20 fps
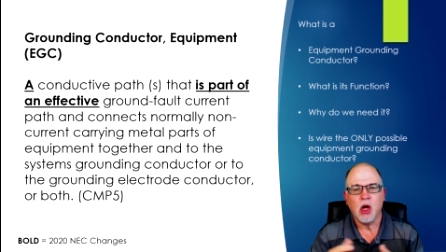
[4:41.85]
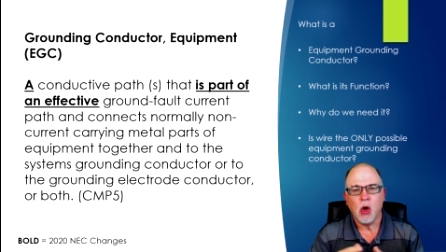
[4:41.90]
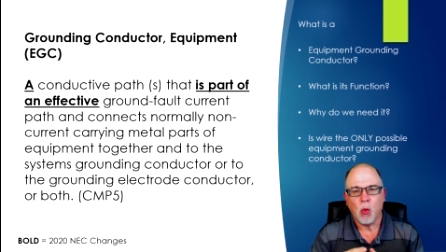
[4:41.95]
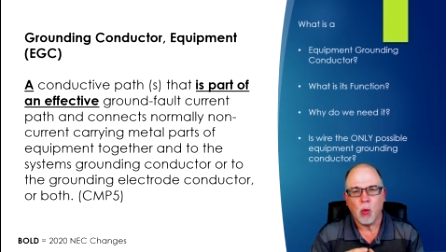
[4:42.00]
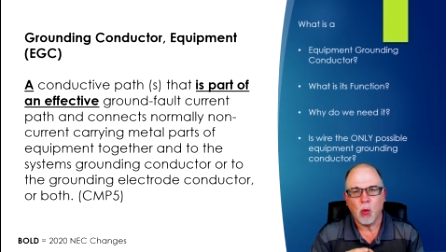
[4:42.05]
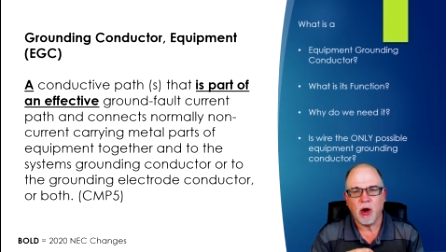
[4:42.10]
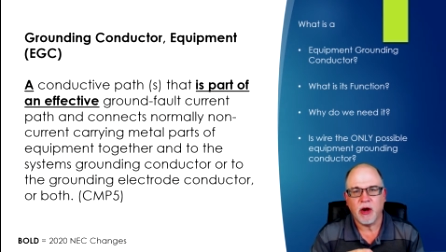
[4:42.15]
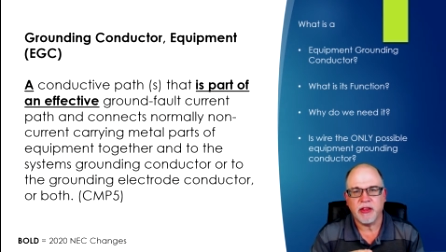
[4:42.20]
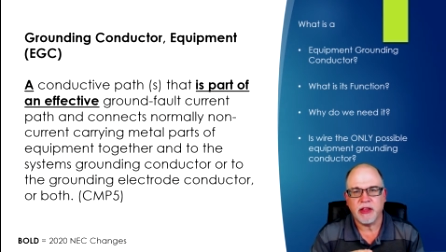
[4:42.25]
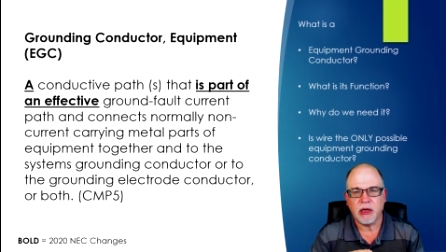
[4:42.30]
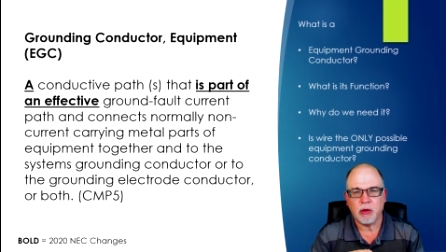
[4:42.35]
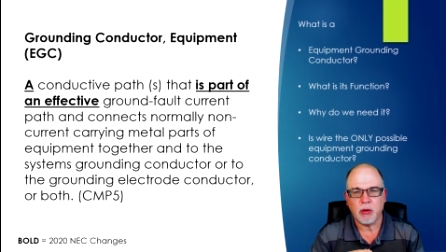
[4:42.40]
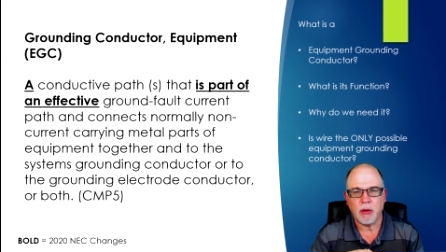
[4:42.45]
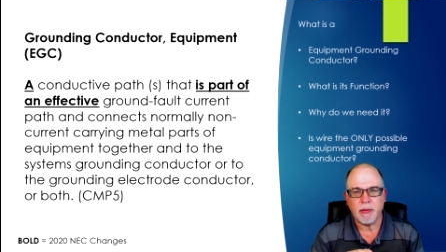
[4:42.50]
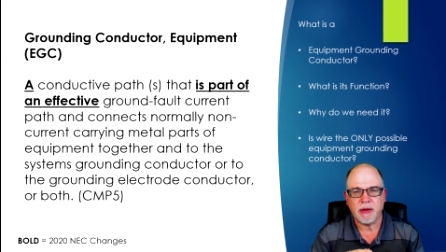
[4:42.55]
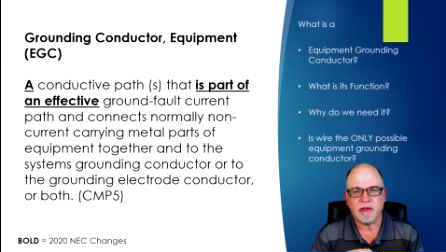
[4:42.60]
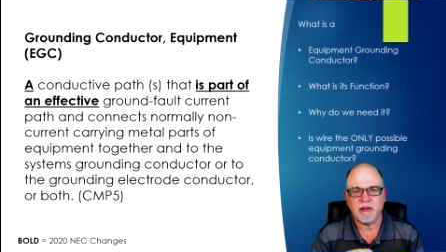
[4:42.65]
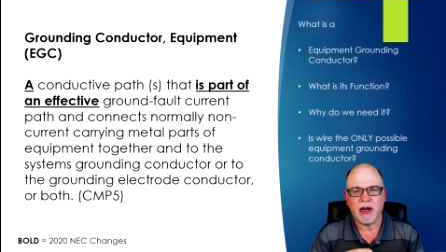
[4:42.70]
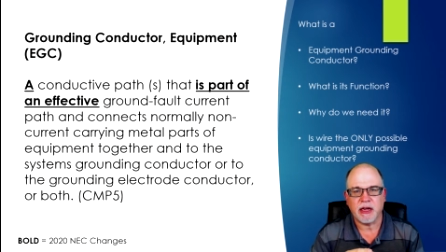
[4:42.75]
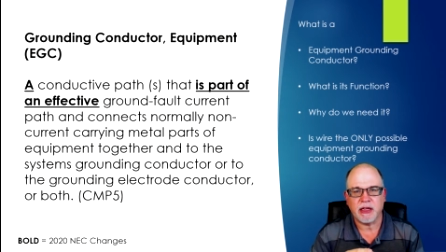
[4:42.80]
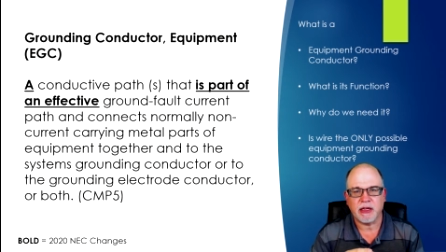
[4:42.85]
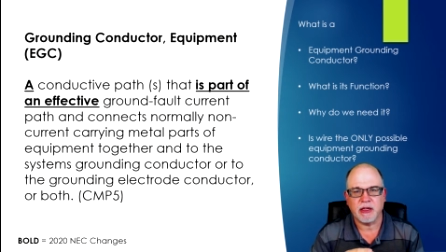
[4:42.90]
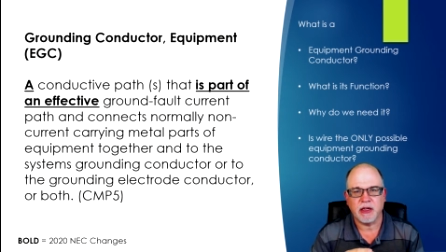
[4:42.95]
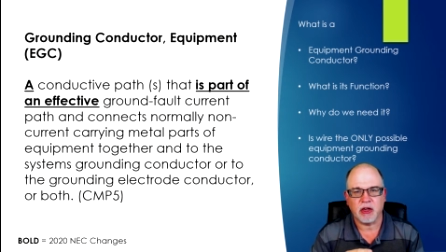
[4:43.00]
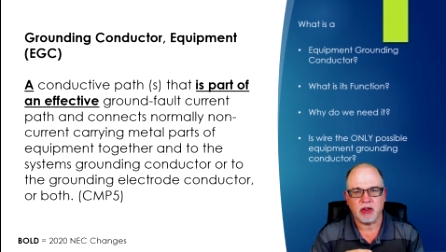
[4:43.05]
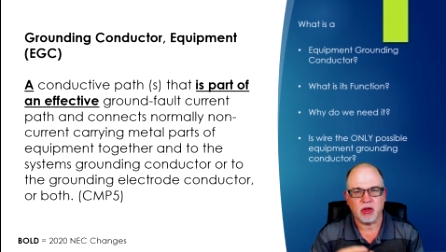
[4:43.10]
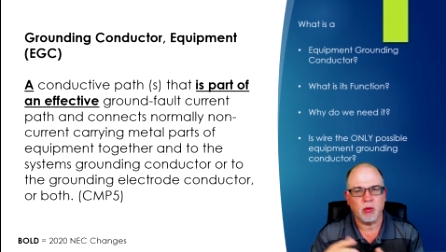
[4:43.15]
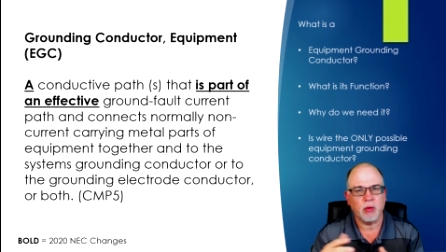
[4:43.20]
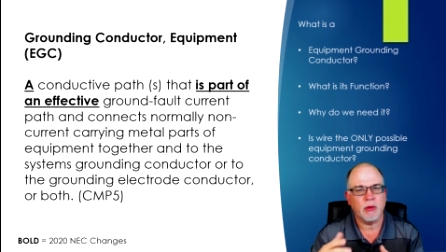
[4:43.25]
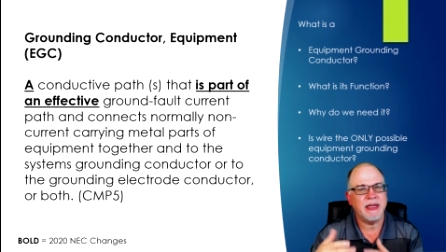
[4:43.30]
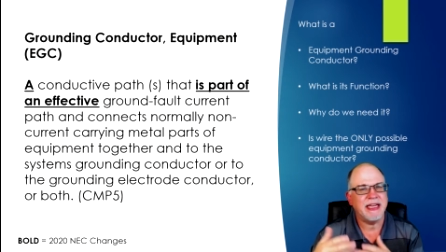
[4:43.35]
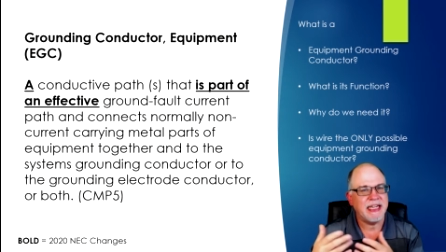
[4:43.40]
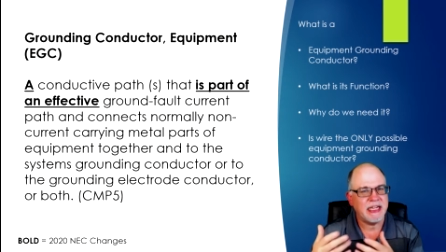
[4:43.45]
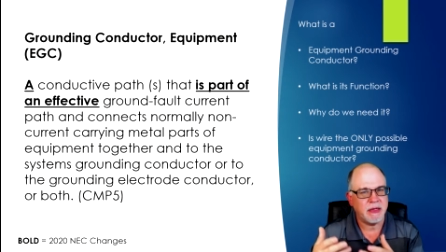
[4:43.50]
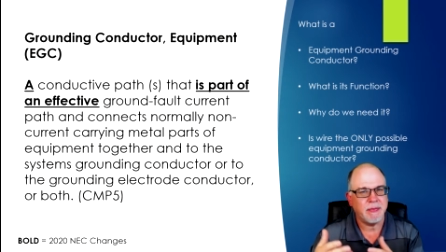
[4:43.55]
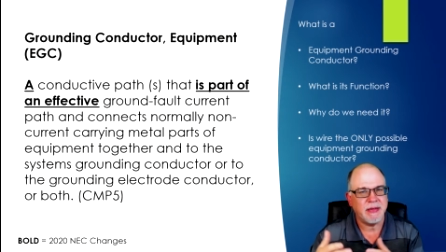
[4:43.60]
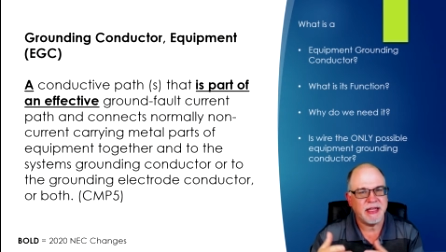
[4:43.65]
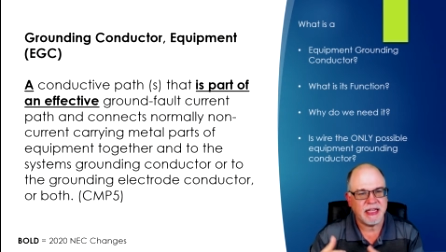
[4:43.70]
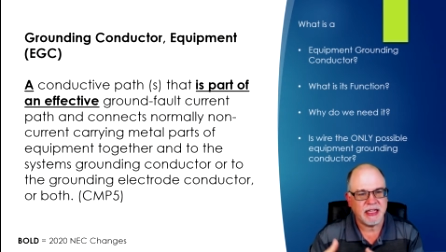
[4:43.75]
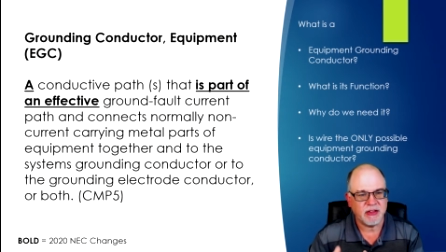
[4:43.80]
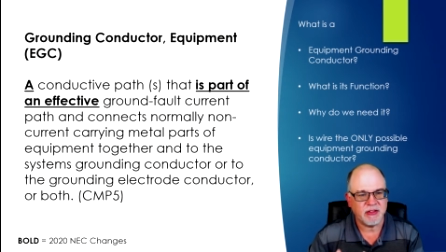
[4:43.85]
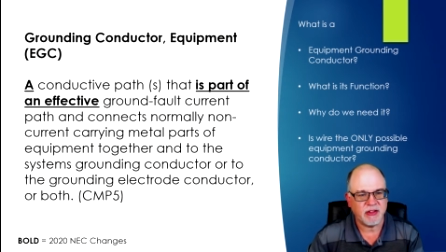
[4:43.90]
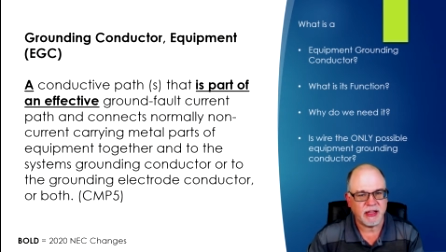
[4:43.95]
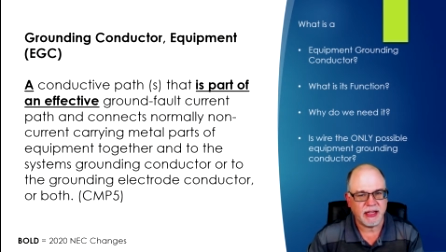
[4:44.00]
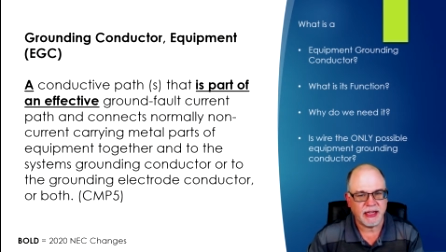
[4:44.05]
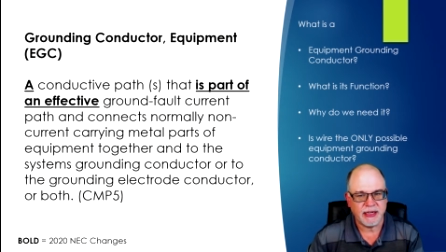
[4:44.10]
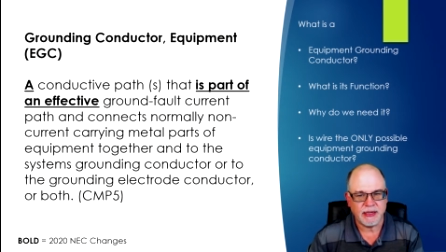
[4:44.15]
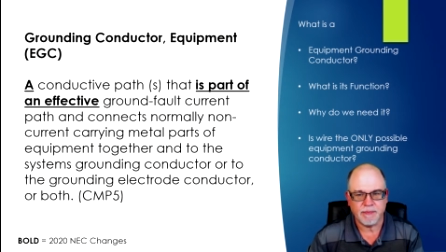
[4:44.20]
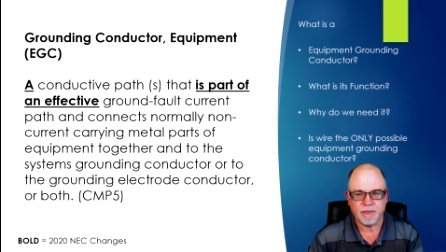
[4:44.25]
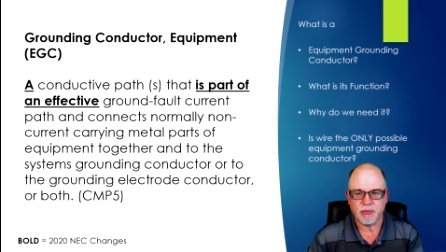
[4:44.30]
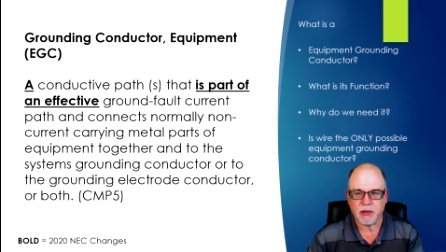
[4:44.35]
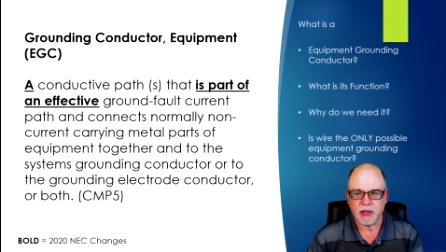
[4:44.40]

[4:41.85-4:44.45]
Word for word: where the equipment grounding conductor would need to be insulated.